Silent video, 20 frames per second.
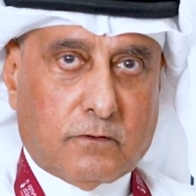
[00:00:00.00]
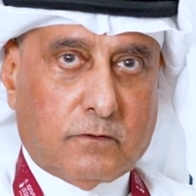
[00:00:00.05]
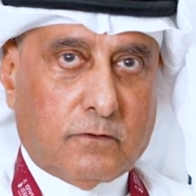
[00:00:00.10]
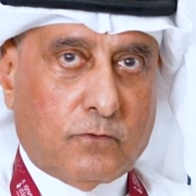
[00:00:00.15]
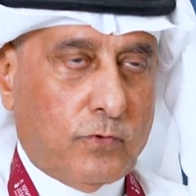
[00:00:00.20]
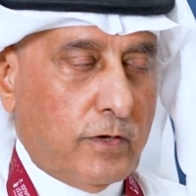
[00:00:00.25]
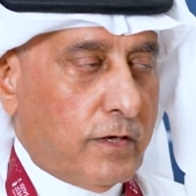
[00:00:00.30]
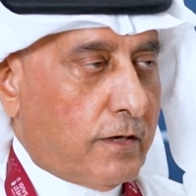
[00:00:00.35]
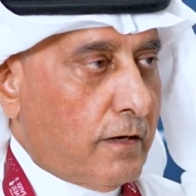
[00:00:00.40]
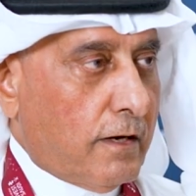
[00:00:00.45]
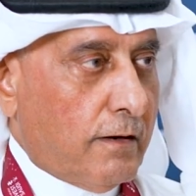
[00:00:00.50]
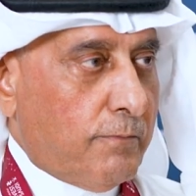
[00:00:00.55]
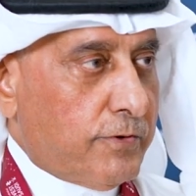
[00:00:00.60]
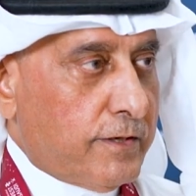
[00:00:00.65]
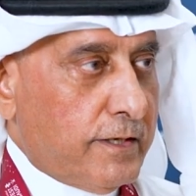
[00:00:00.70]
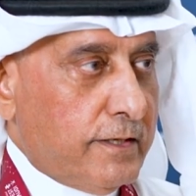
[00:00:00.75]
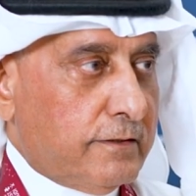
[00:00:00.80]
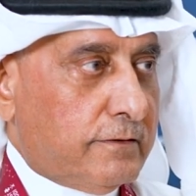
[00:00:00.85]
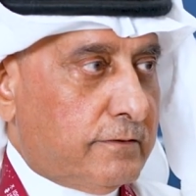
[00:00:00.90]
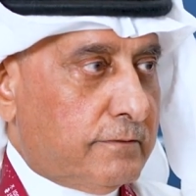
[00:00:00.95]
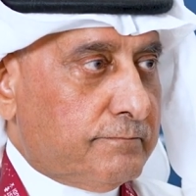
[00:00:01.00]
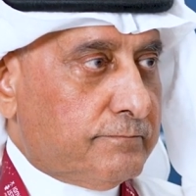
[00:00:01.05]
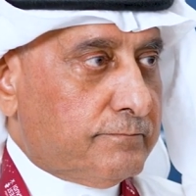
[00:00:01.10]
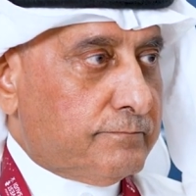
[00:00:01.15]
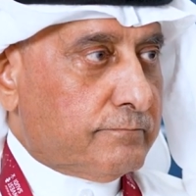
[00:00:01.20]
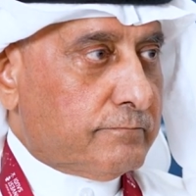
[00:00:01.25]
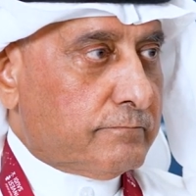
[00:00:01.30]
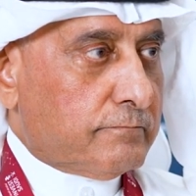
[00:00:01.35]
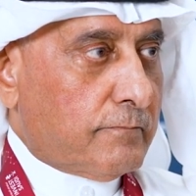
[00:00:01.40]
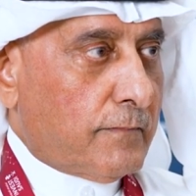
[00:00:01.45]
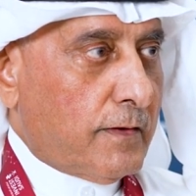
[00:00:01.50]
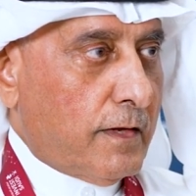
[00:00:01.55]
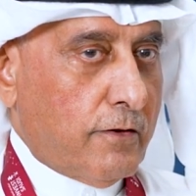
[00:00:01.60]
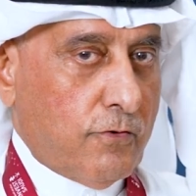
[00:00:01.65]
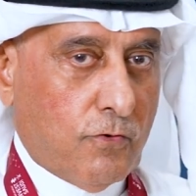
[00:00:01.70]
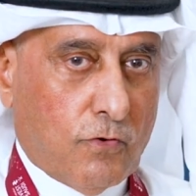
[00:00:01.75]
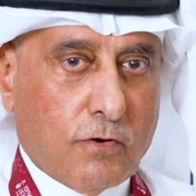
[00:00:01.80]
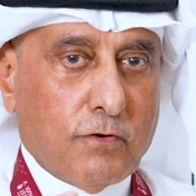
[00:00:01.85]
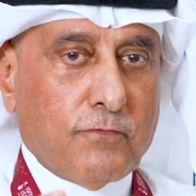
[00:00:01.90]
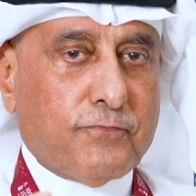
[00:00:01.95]
we collaborate, and
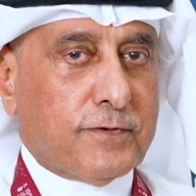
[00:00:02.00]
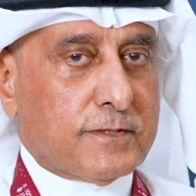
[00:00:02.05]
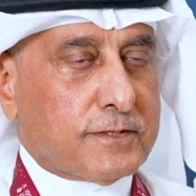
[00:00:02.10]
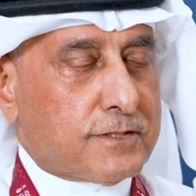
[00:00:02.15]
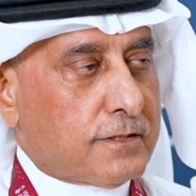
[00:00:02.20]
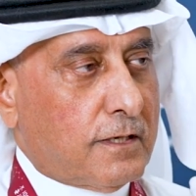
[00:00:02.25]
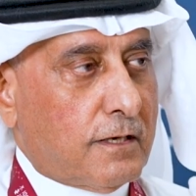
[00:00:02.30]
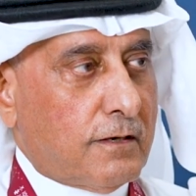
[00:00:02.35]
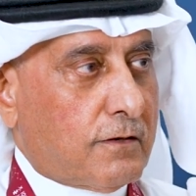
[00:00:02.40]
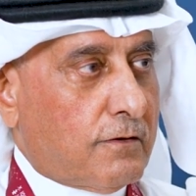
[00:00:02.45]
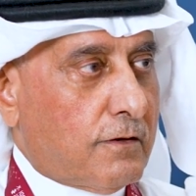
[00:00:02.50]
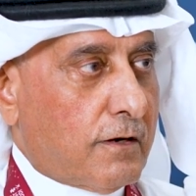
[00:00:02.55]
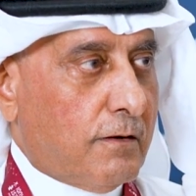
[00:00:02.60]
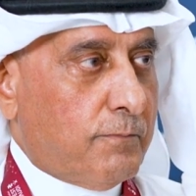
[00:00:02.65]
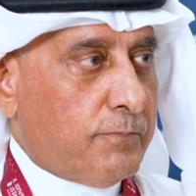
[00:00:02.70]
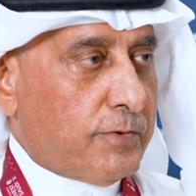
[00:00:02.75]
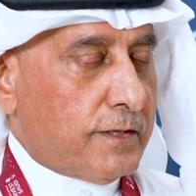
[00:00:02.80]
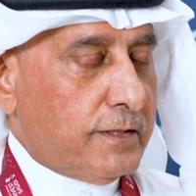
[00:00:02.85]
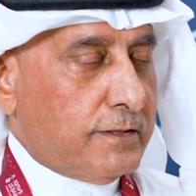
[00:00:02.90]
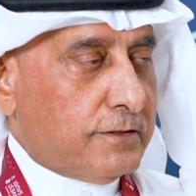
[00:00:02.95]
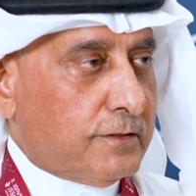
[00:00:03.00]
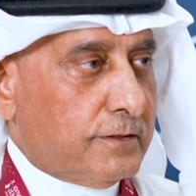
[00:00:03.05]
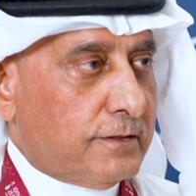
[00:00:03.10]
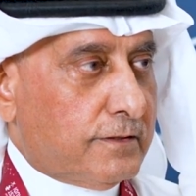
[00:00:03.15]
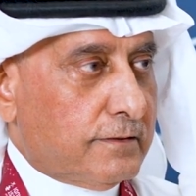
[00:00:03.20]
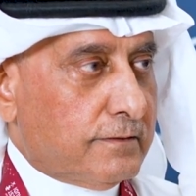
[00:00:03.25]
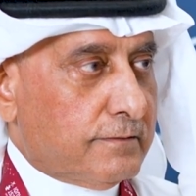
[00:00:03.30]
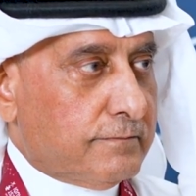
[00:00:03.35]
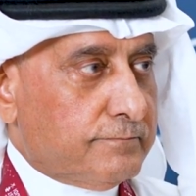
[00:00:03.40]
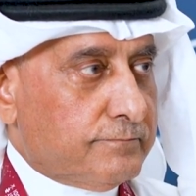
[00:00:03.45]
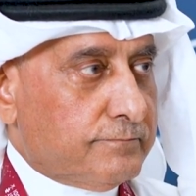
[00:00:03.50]
all of us are collaborating.